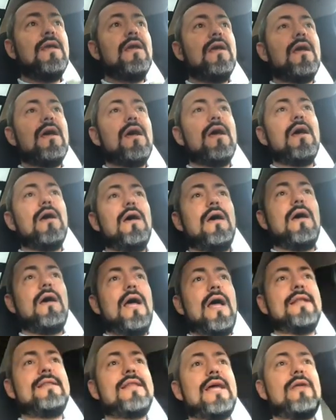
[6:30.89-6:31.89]

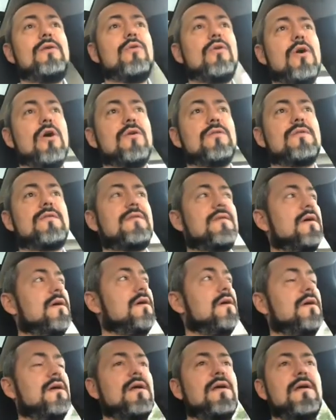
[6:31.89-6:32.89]
and then you got
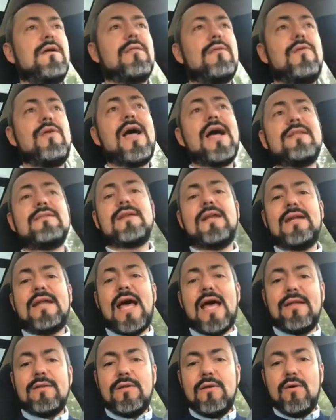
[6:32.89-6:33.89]

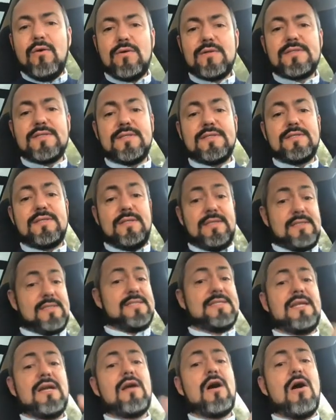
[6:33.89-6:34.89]
390 horses.
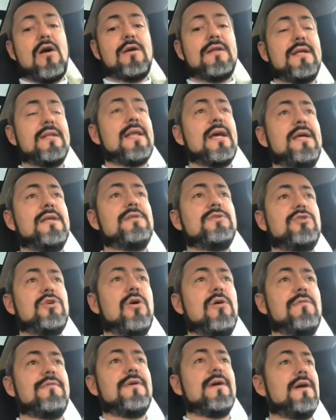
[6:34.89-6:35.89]
It's the car that I
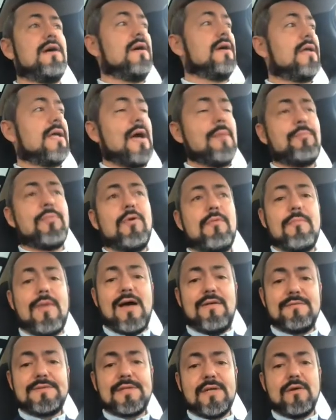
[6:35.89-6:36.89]
drove a couple of
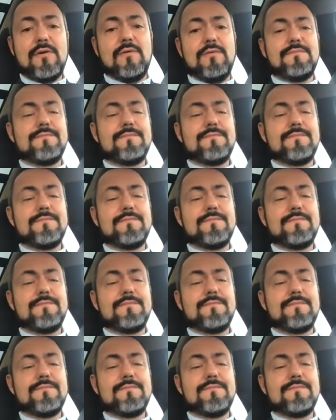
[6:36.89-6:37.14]
months ago.